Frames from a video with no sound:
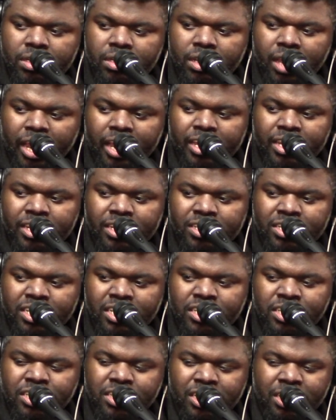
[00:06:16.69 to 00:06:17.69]
Like, because yeah.
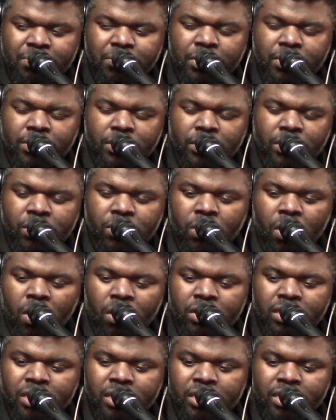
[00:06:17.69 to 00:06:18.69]
he seemed a little
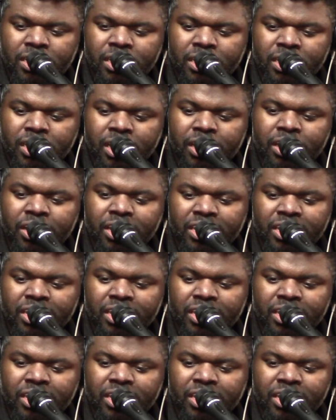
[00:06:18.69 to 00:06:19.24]
haunted at the end there,